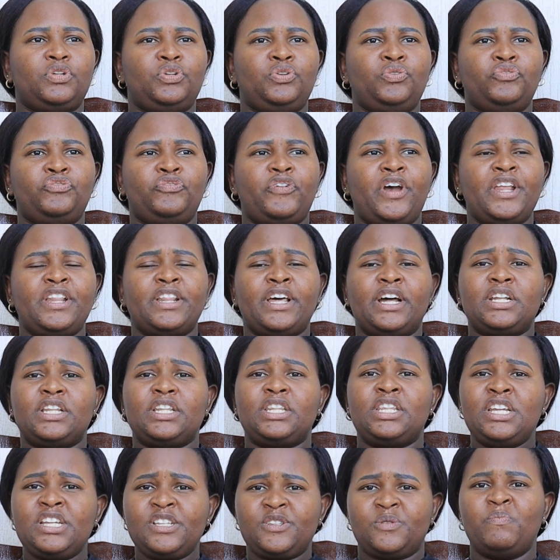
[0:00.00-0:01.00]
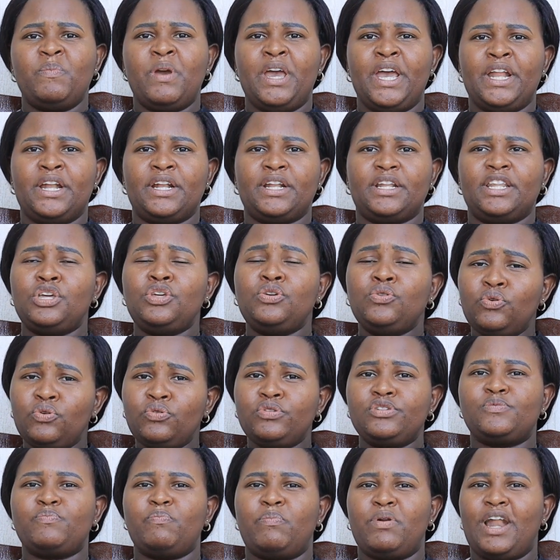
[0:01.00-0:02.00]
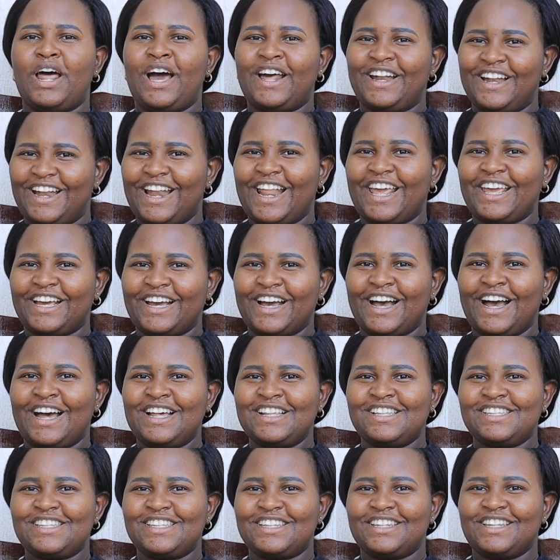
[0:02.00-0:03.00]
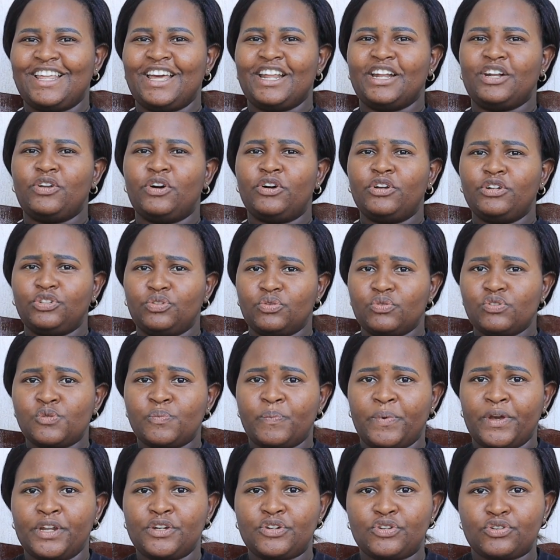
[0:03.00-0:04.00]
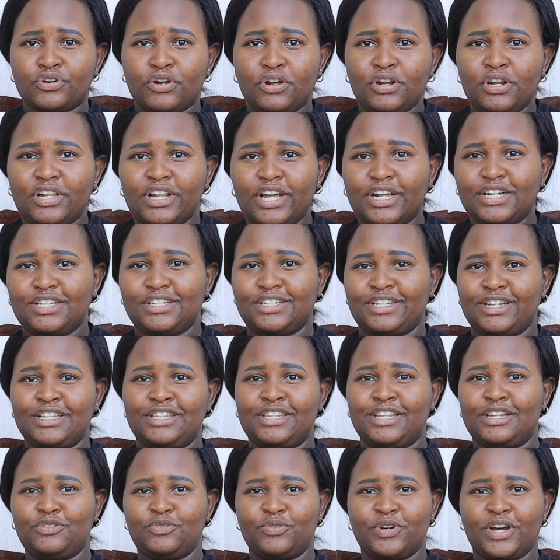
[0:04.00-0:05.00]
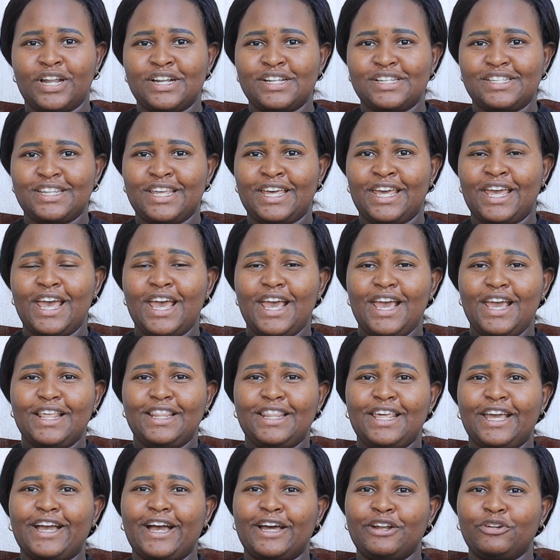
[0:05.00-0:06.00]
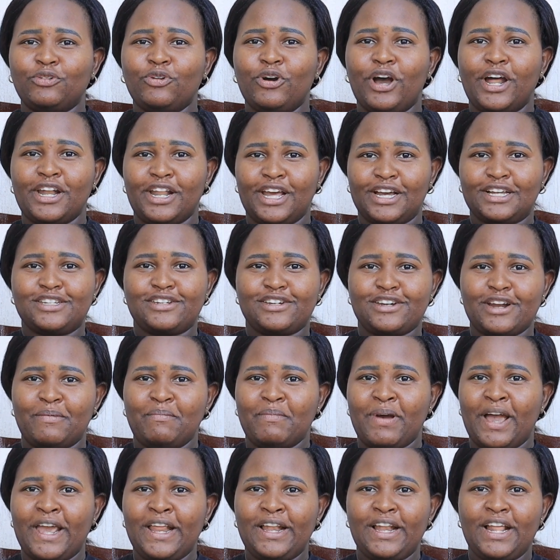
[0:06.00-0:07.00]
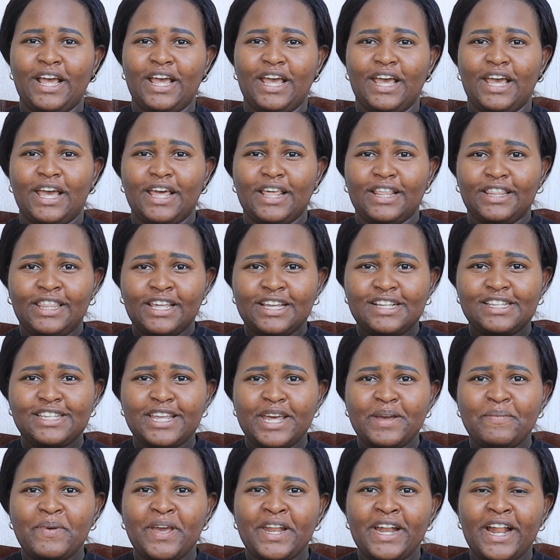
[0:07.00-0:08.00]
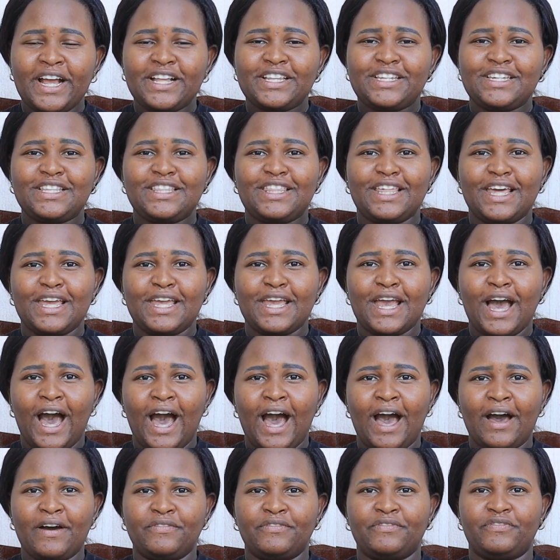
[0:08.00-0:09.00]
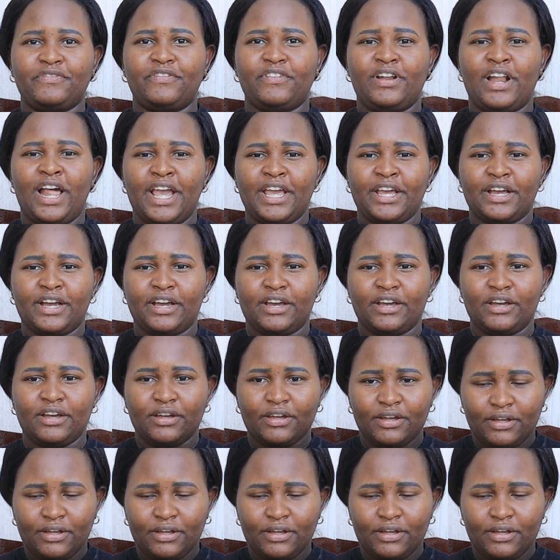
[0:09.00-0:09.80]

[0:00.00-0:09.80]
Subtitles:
you find that these men, they use blood like us. They don't use petrol. That's something that you can say. They can go an extra mile. The same energy they have, like